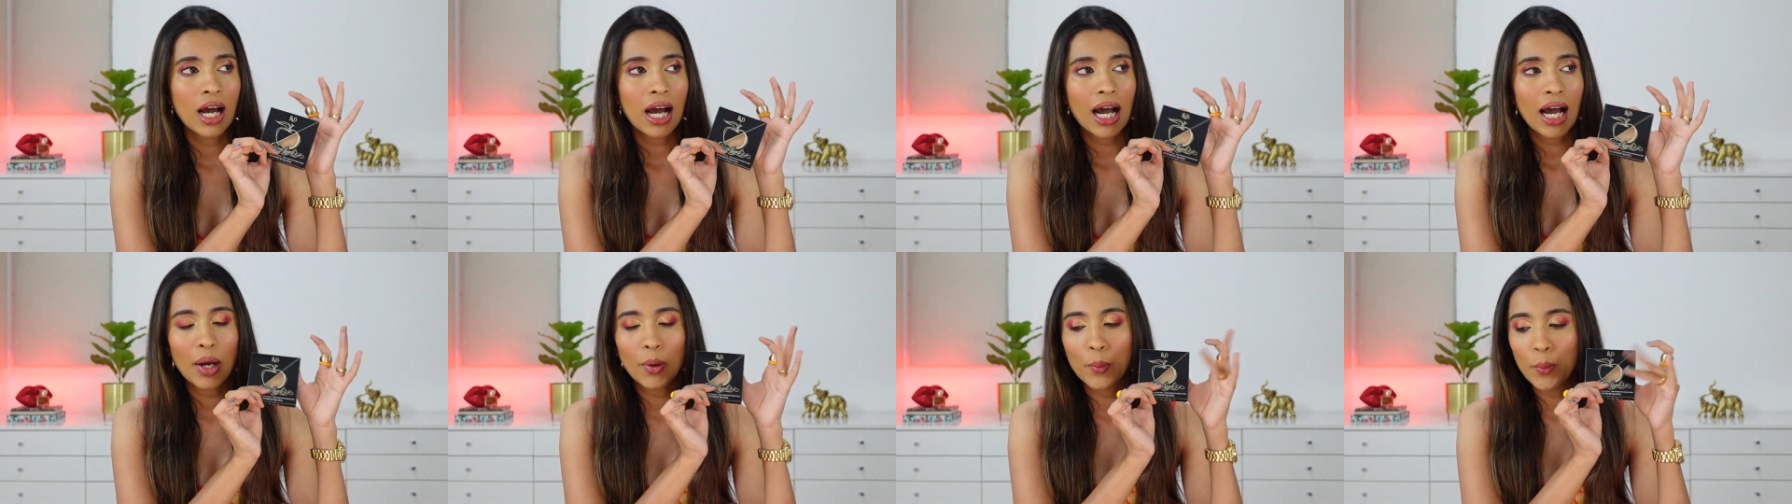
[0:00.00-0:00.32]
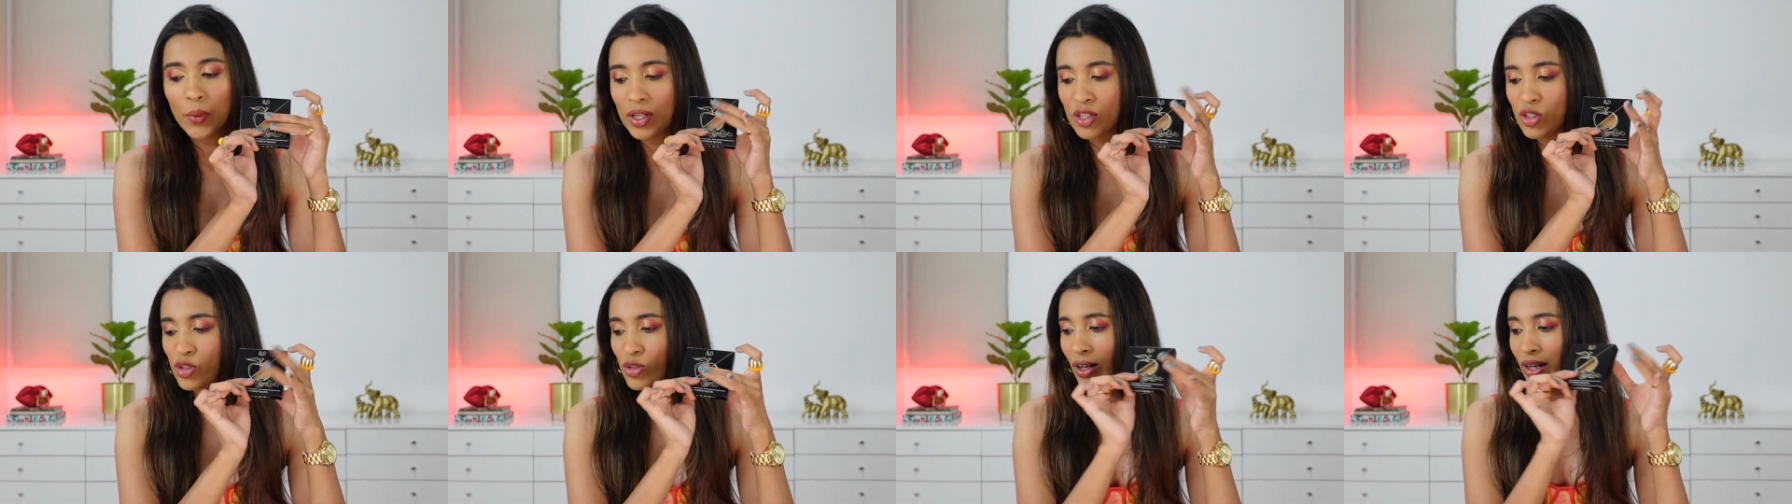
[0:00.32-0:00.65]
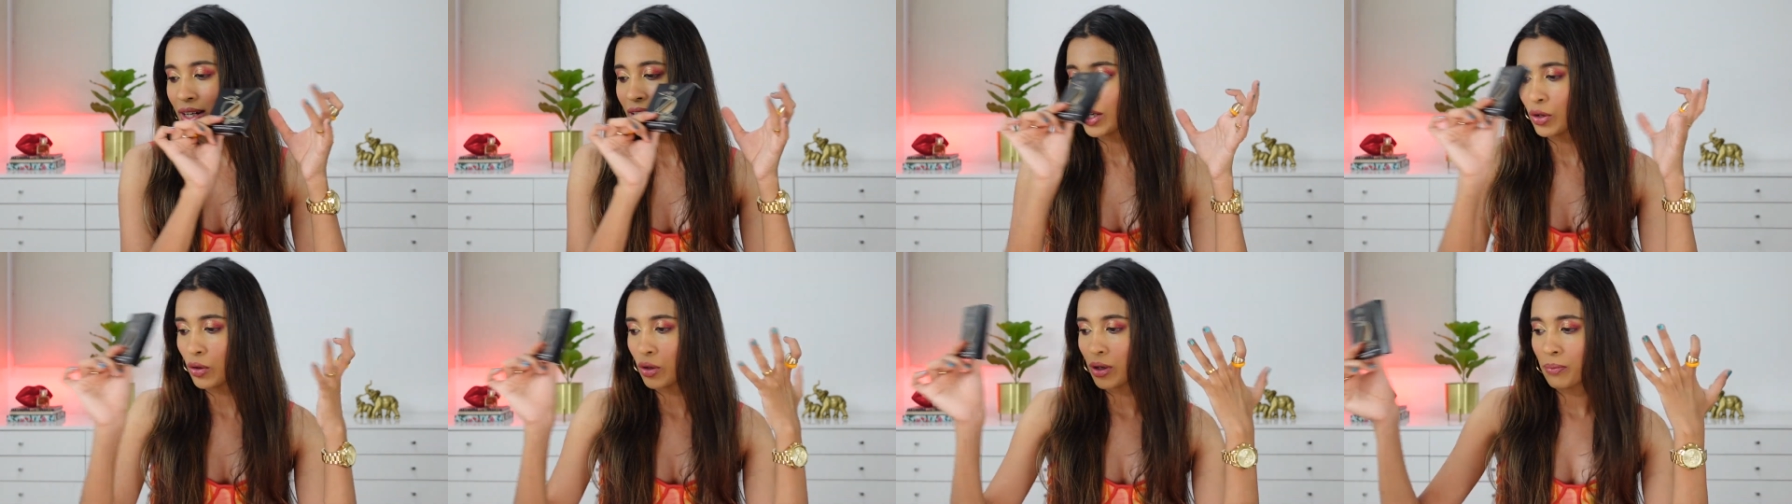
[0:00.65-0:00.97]
I will try
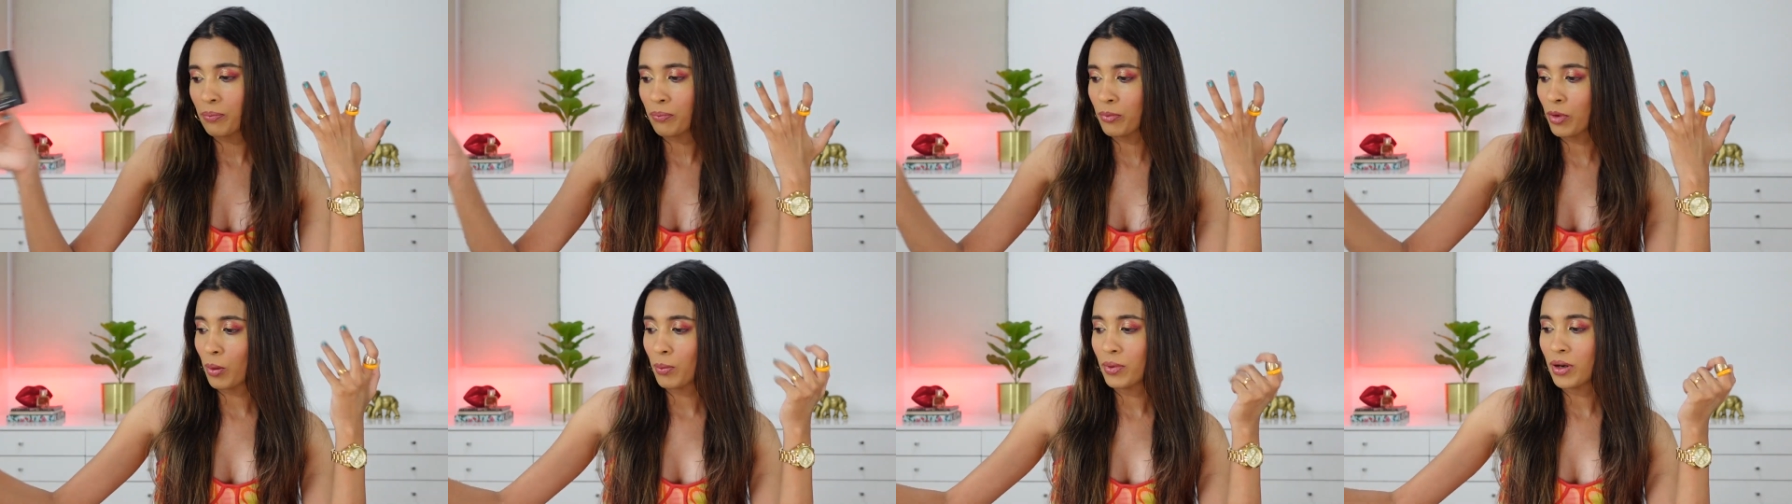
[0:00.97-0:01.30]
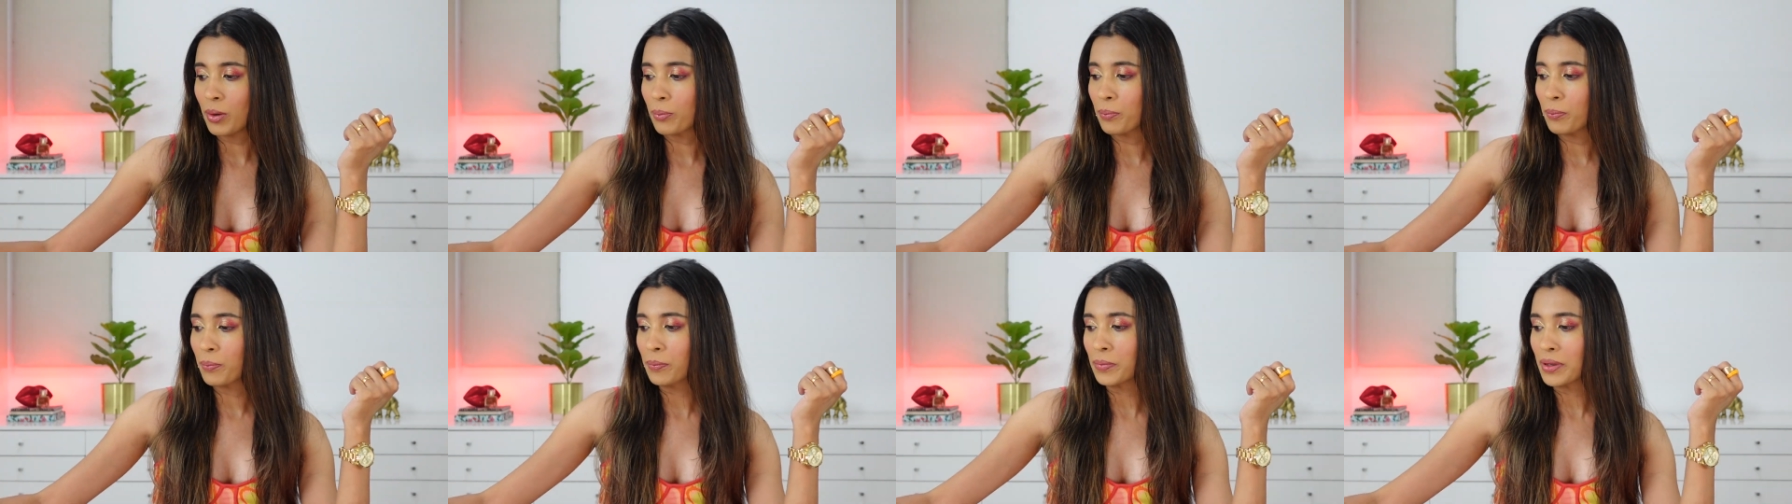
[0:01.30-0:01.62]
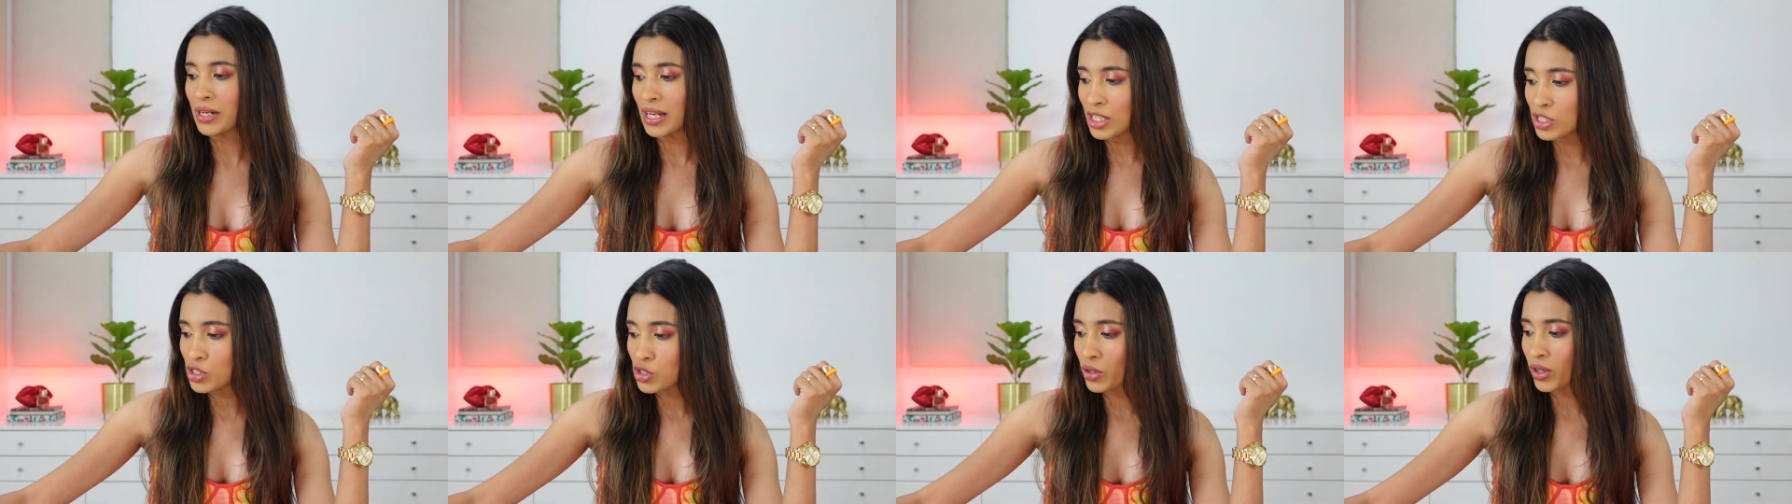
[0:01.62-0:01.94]
it out and probably
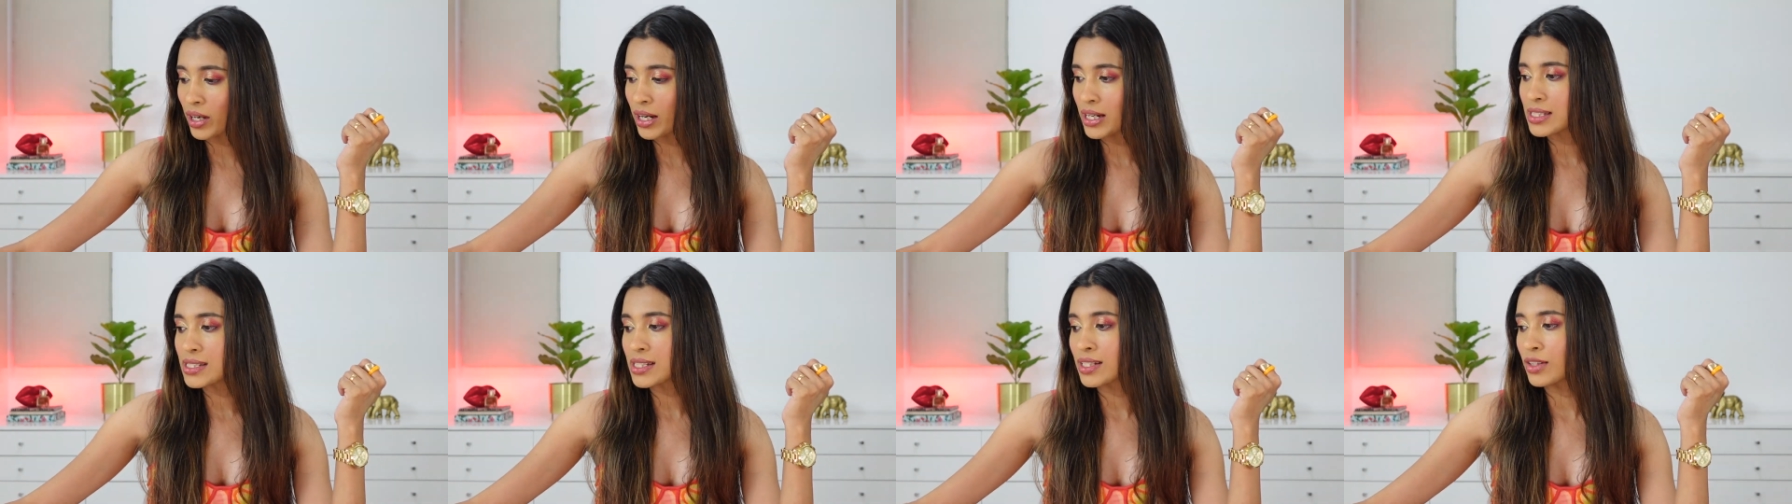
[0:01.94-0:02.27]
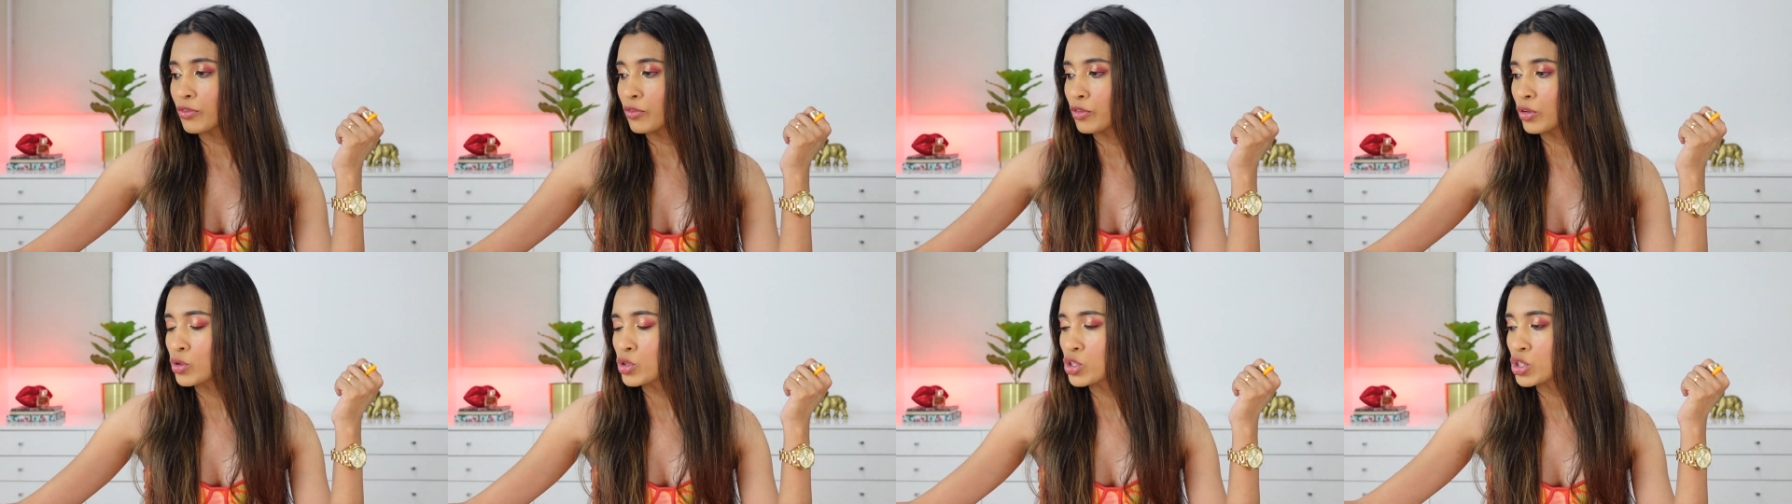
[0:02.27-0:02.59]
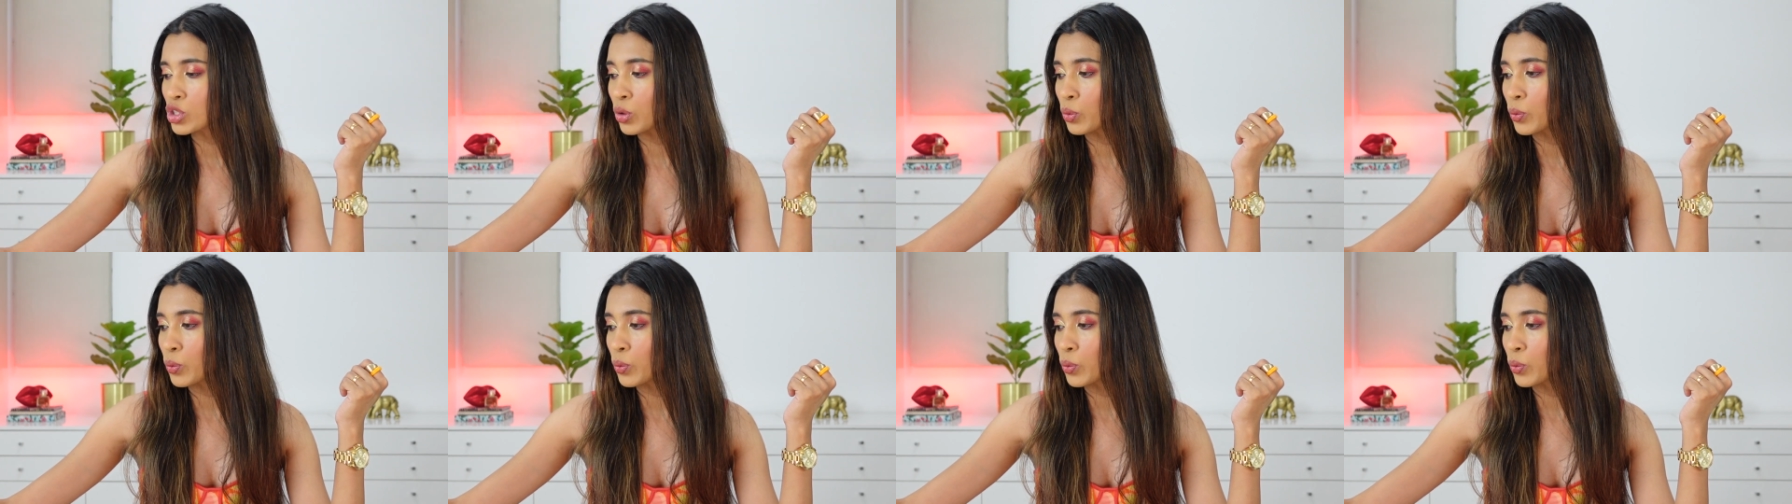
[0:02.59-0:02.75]
update you guys in a future